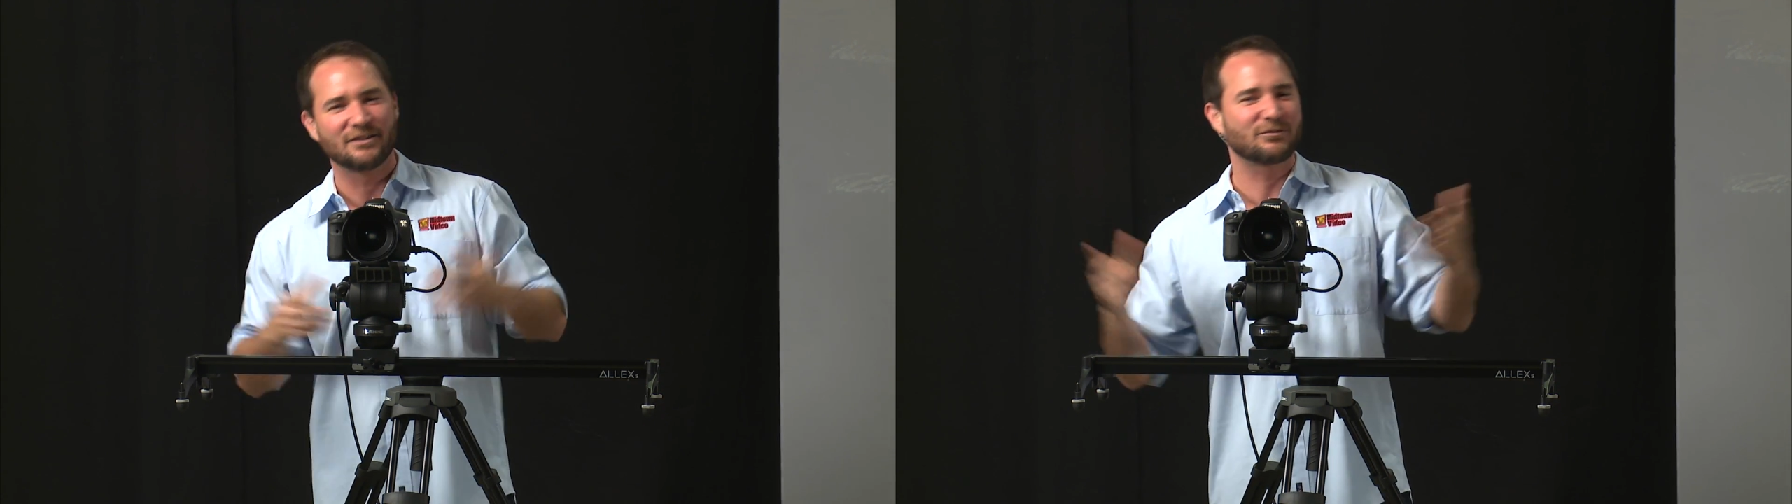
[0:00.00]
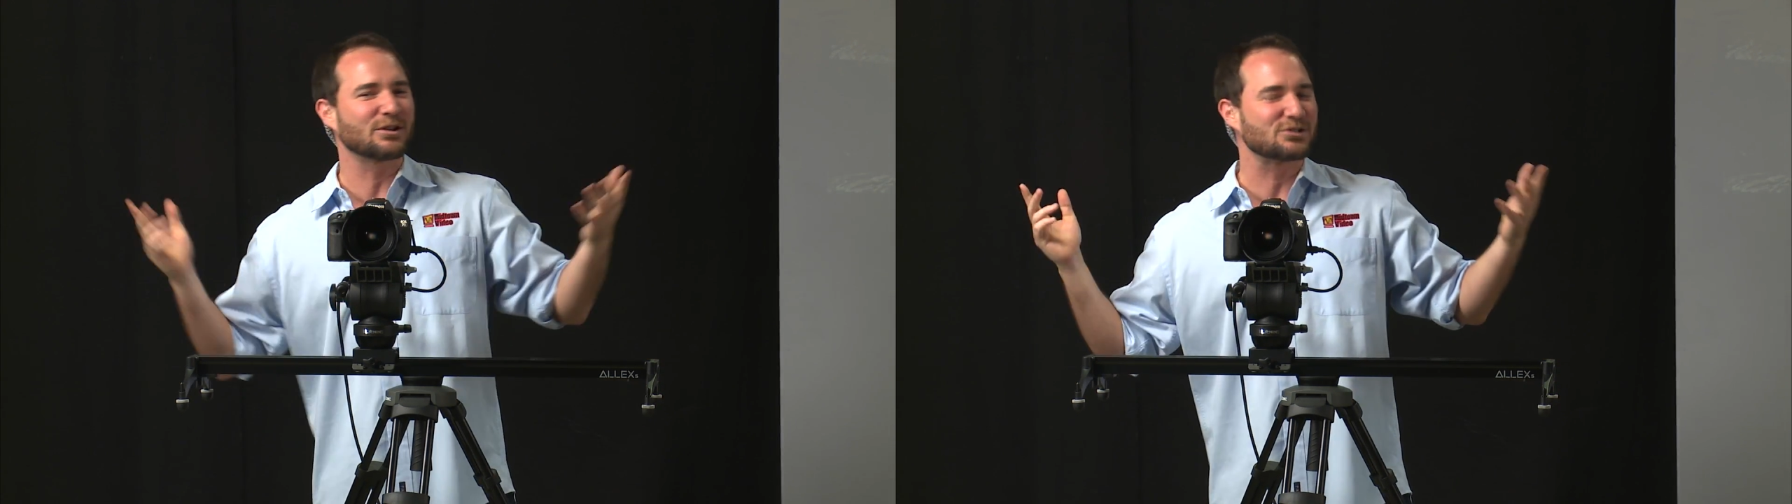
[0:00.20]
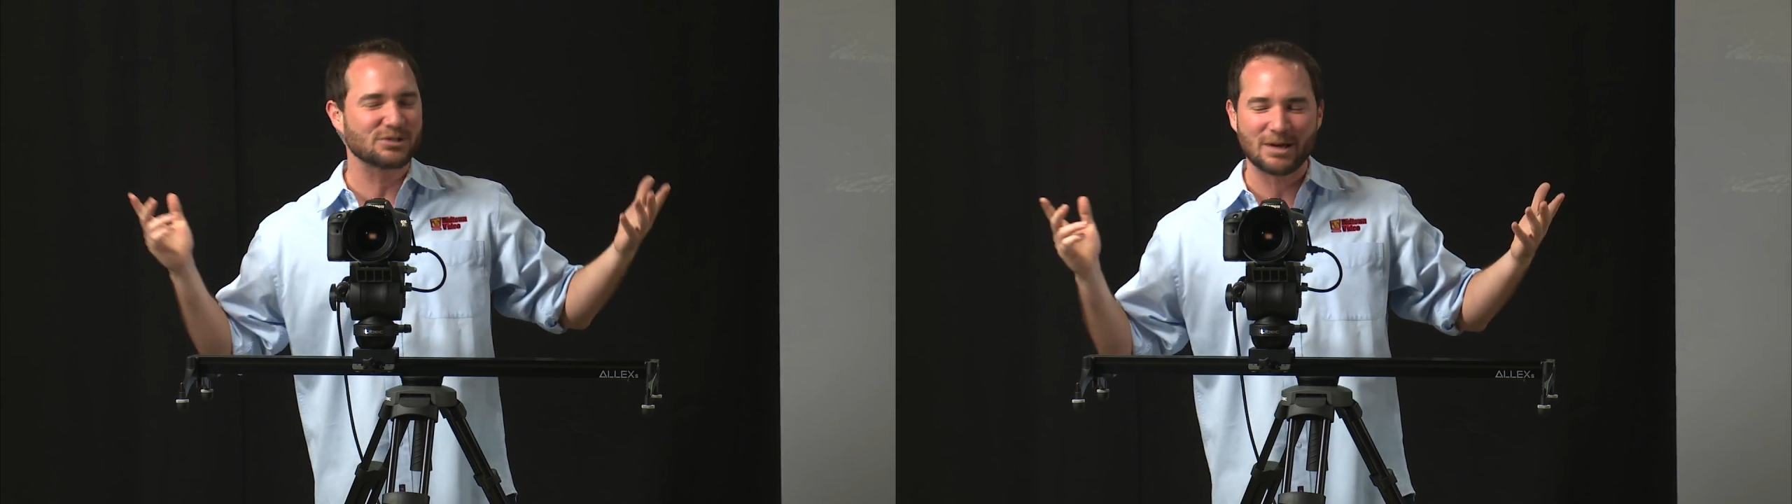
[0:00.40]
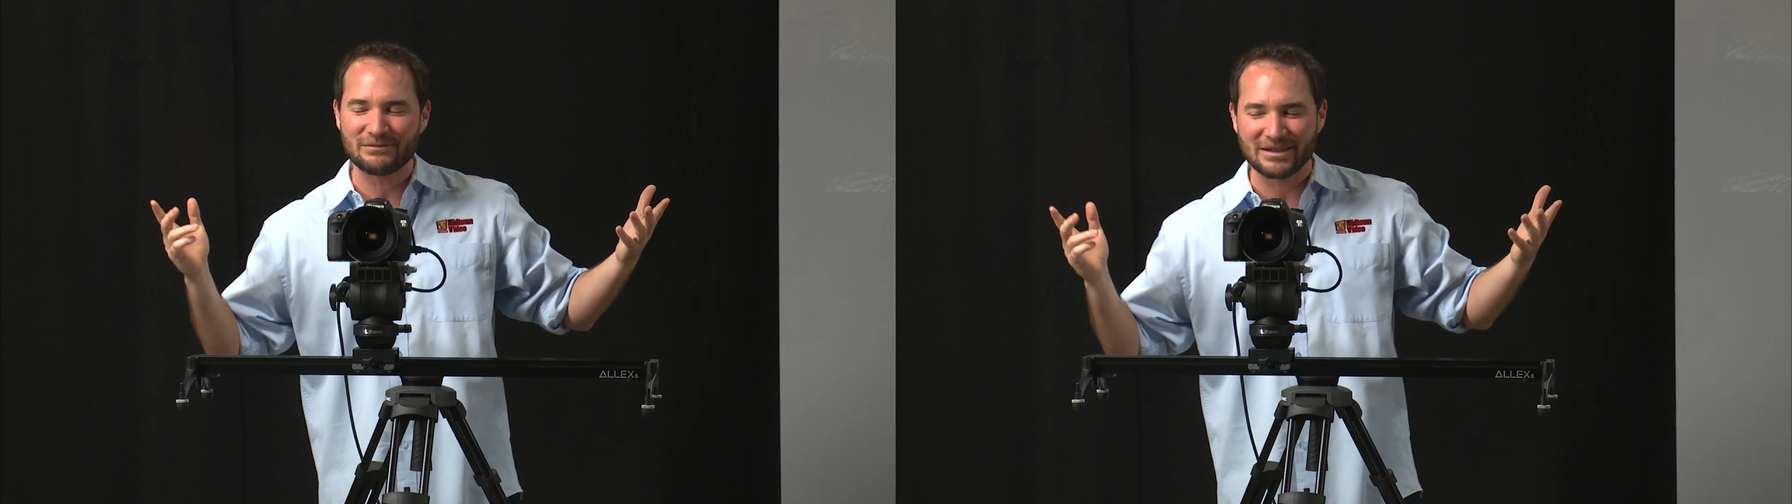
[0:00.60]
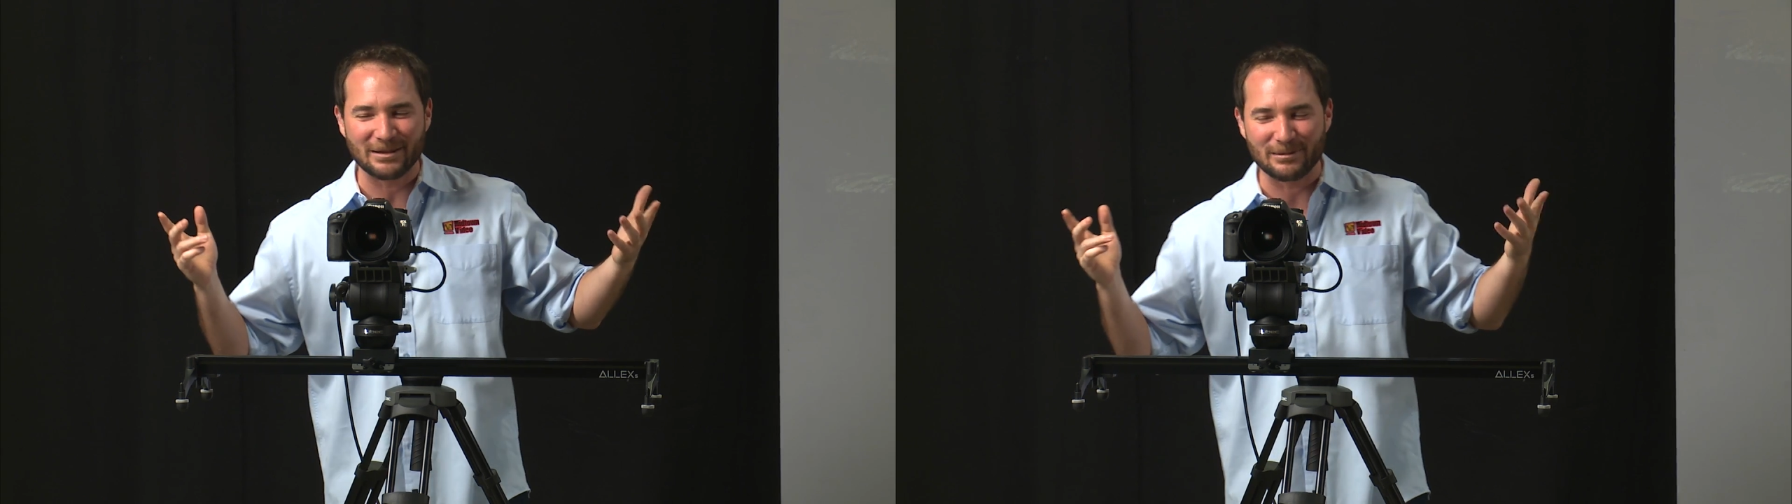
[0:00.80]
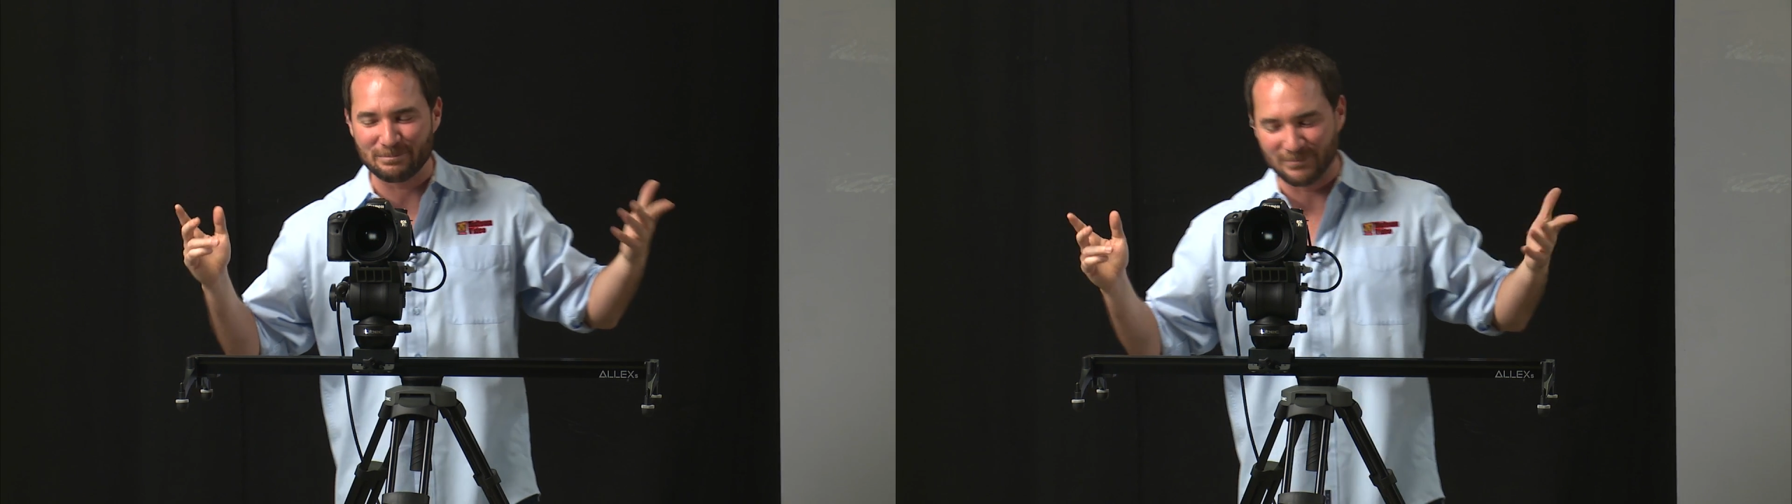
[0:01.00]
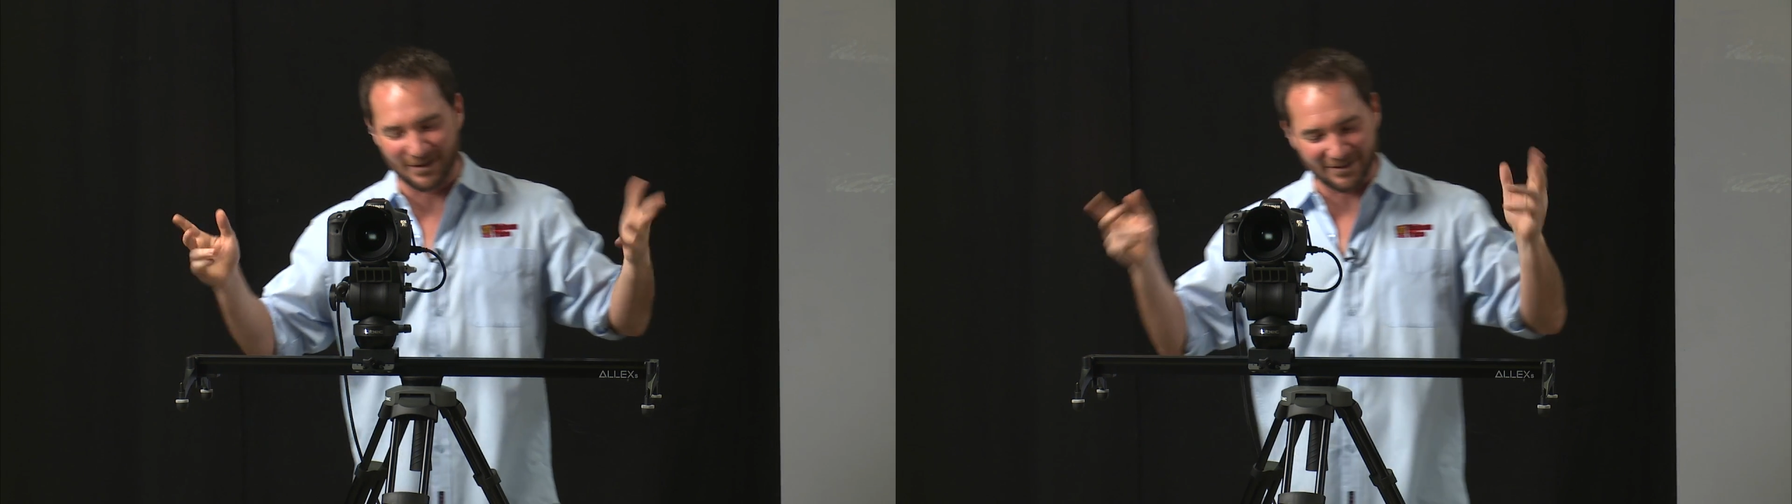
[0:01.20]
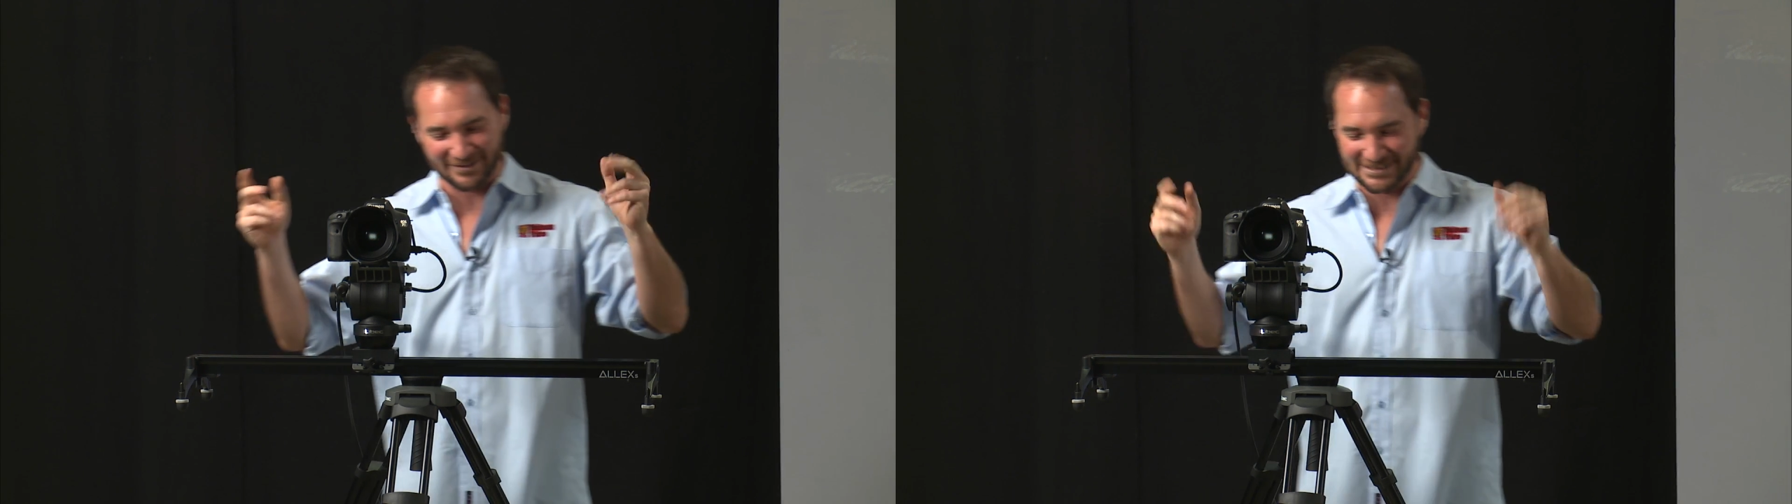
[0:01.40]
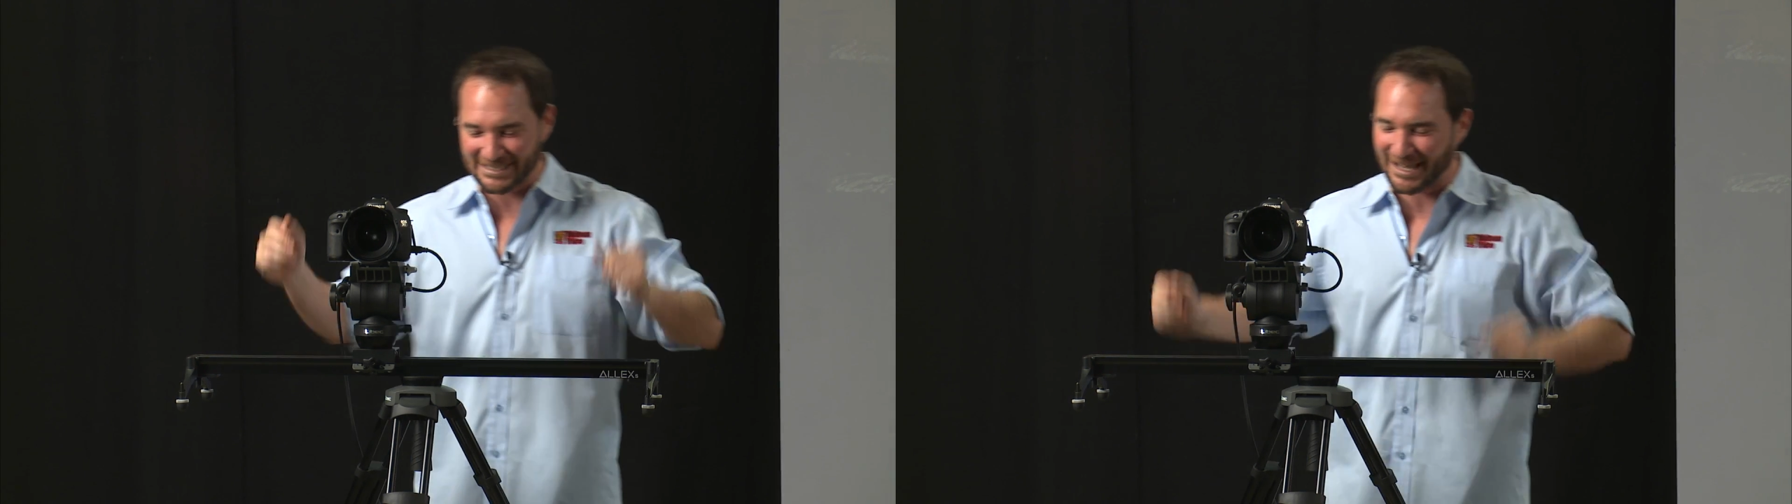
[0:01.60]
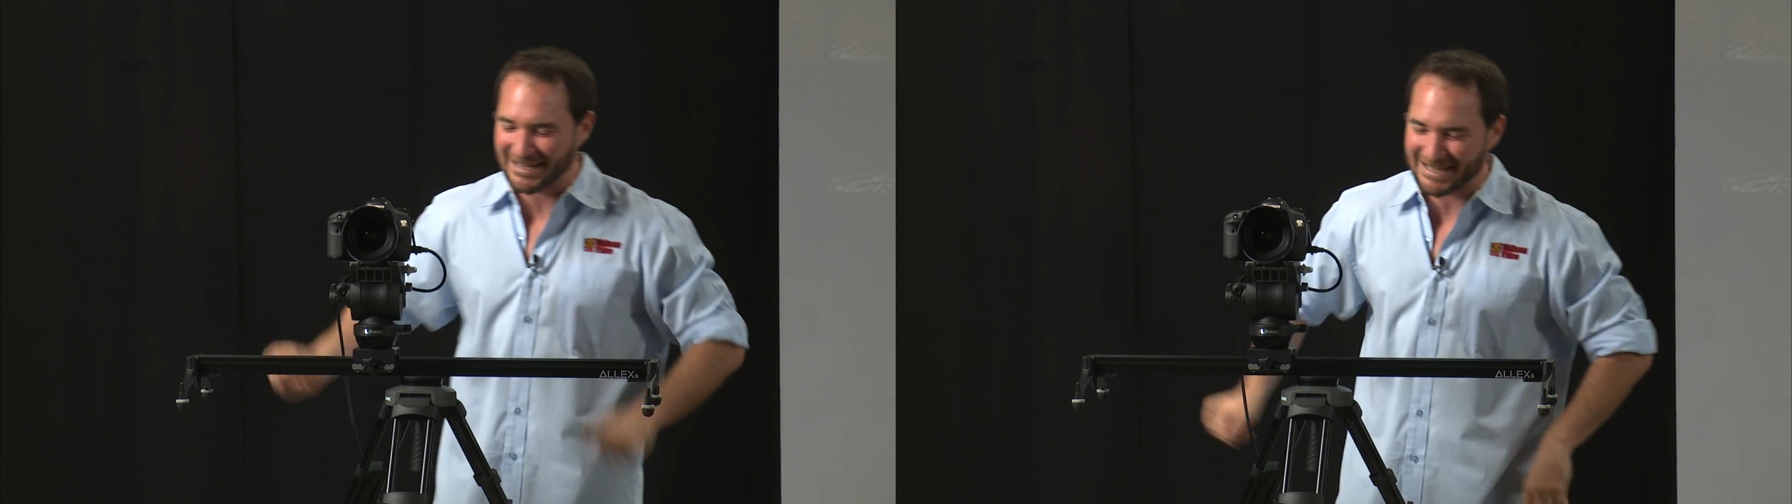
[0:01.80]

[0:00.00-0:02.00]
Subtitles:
Verge, do you have a slide